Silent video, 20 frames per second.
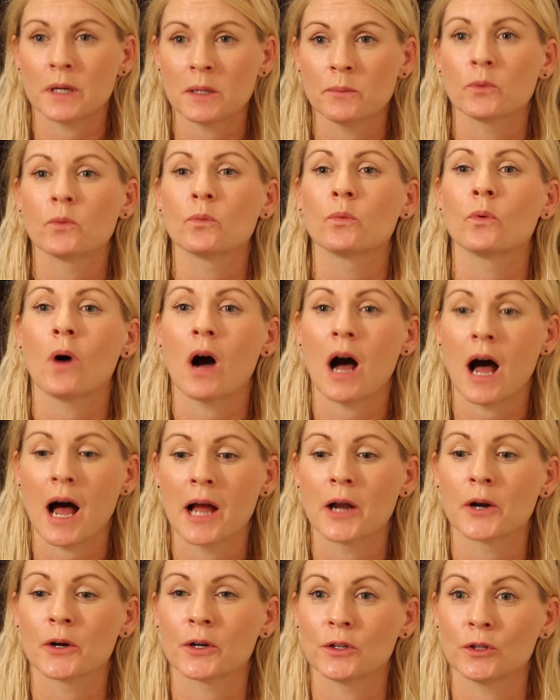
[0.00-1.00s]
People will
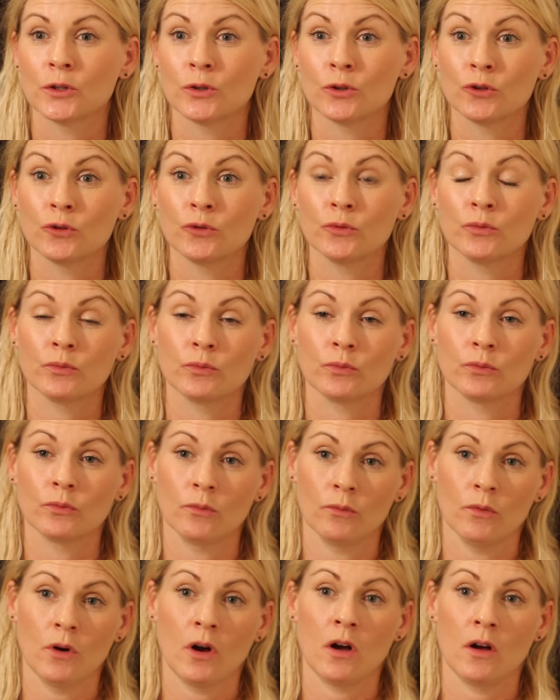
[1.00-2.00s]
hire you
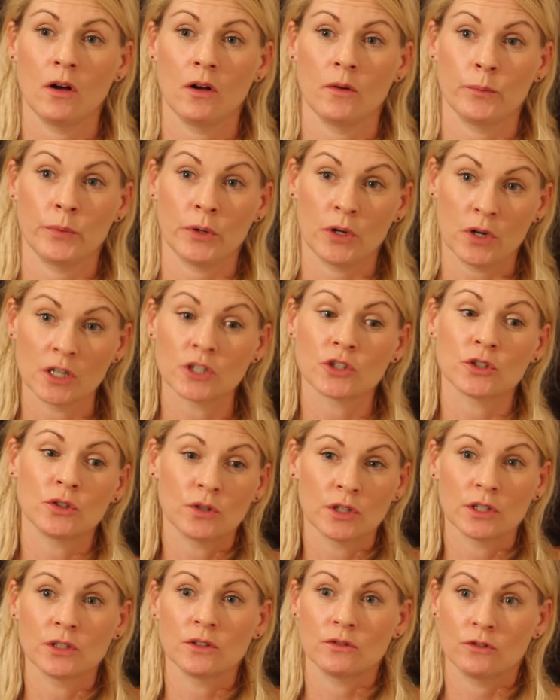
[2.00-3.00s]
because you
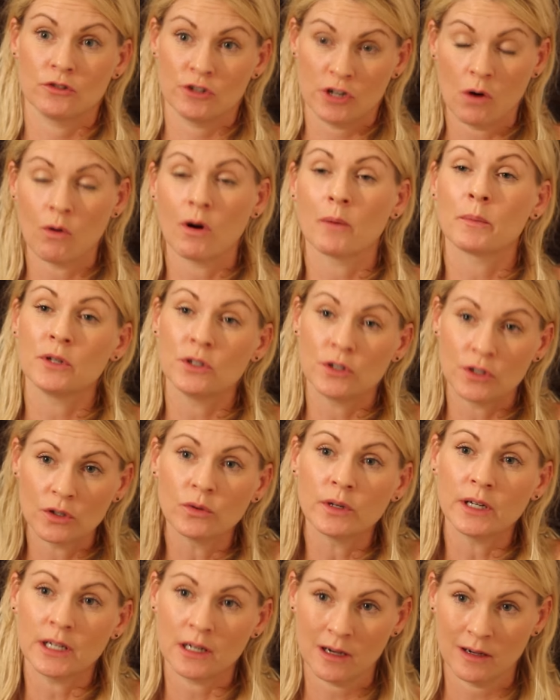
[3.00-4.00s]
can show up and
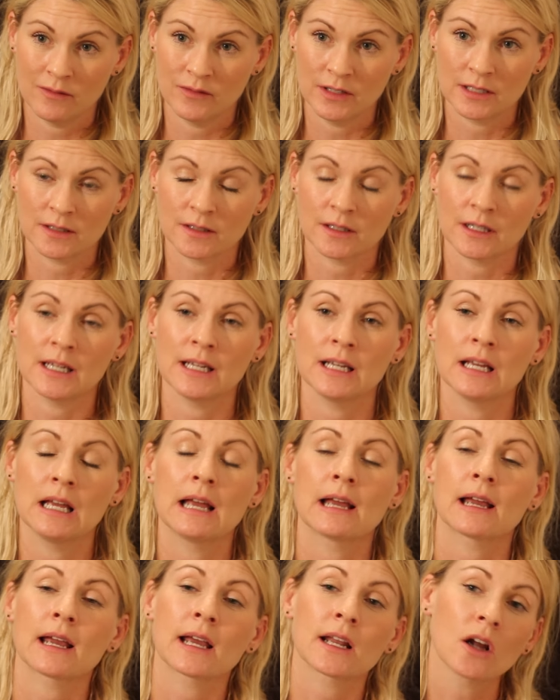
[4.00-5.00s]
do it, obviously,
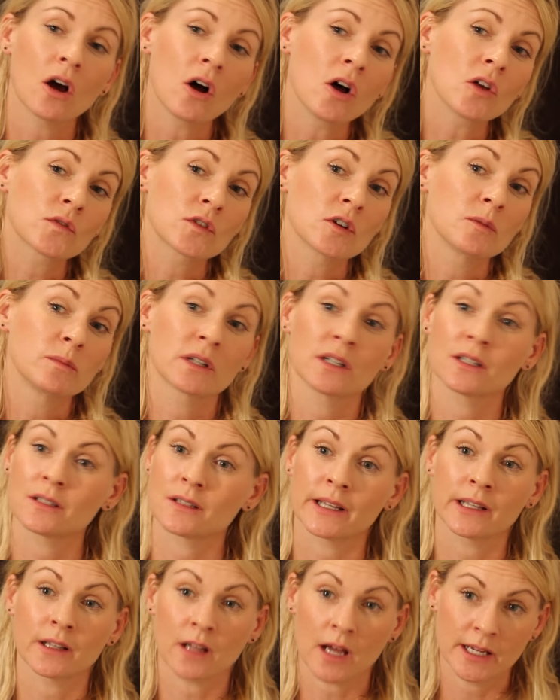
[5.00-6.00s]
and also because
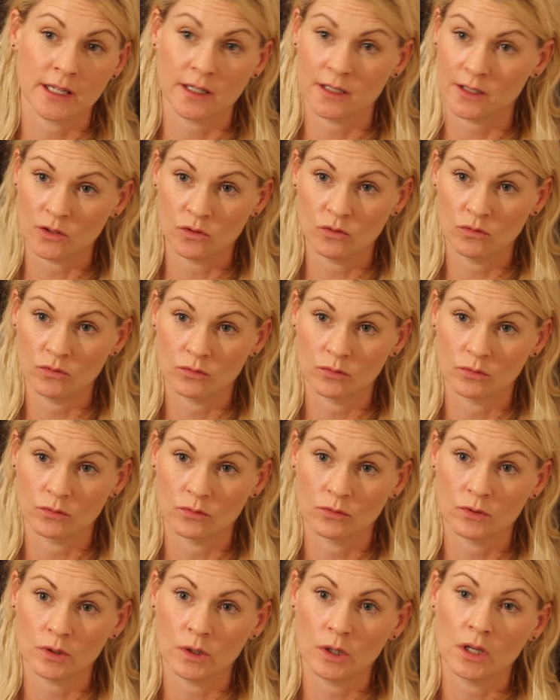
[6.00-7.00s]
they like you.
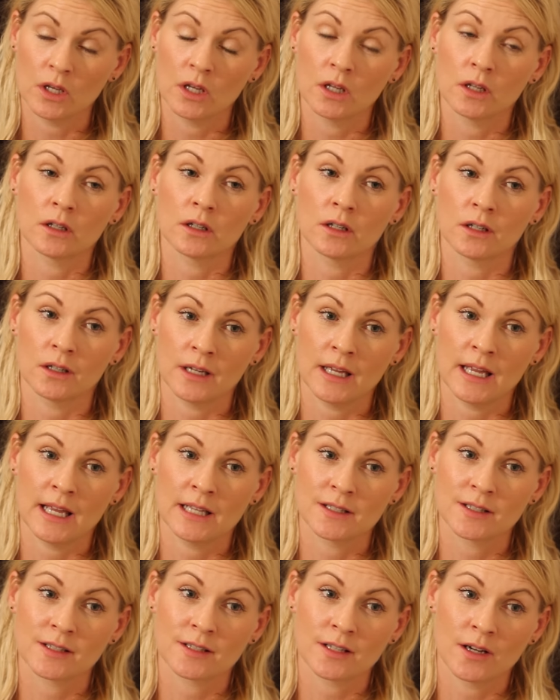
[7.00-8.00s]

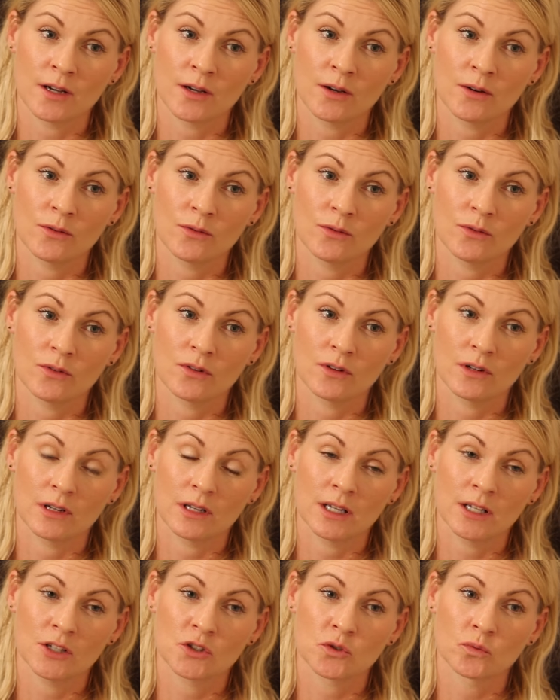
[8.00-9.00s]
And so
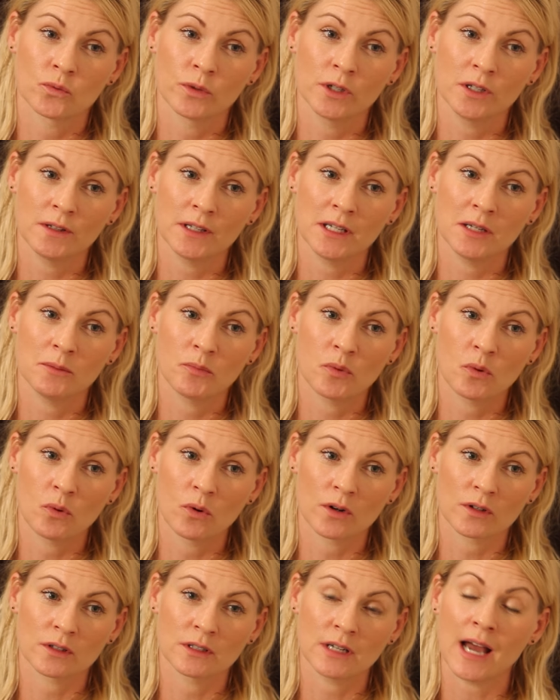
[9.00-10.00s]
it's really important.